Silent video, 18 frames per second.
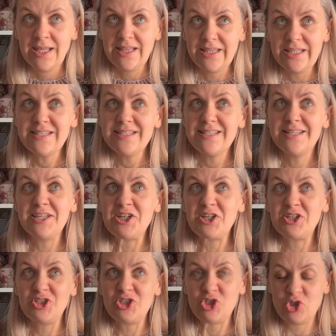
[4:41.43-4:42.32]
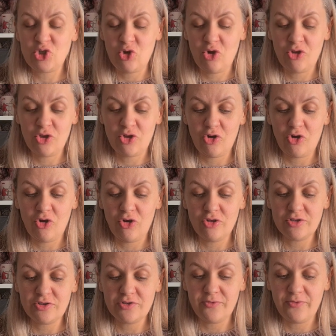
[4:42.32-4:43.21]
this year the shawl
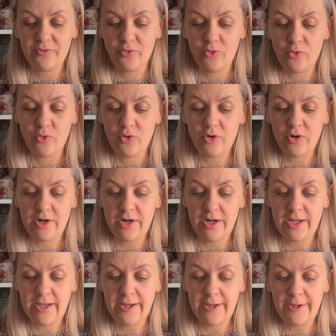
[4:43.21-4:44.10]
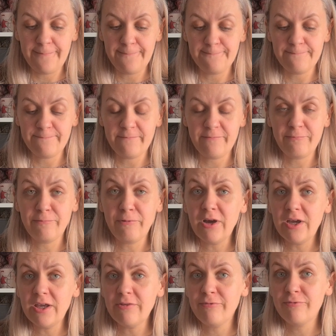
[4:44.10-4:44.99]
calls for
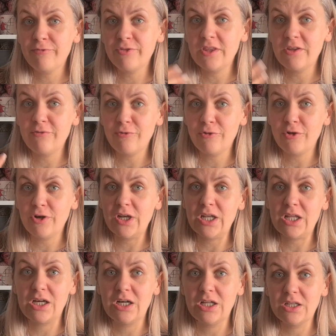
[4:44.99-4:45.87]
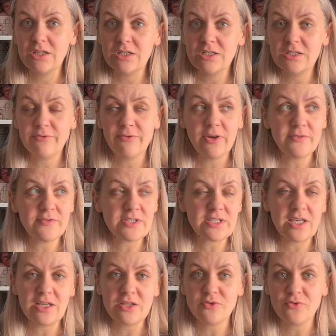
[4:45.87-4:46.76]
5 different colors, 5
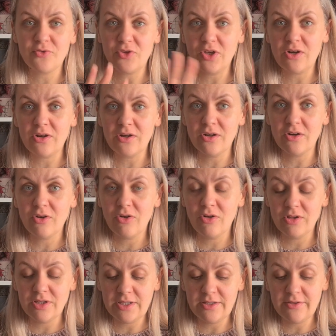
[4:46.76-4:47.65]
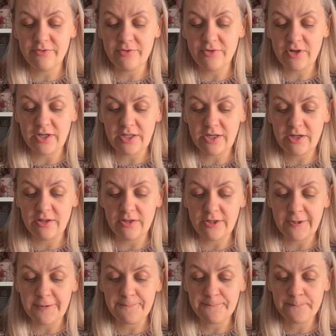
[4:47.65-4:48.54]
skeins of yarn, all in different
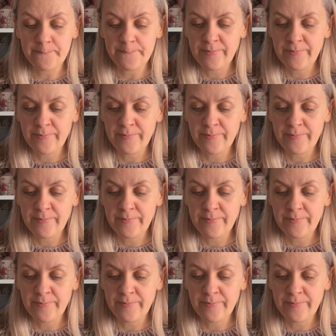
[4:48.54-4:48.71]
color.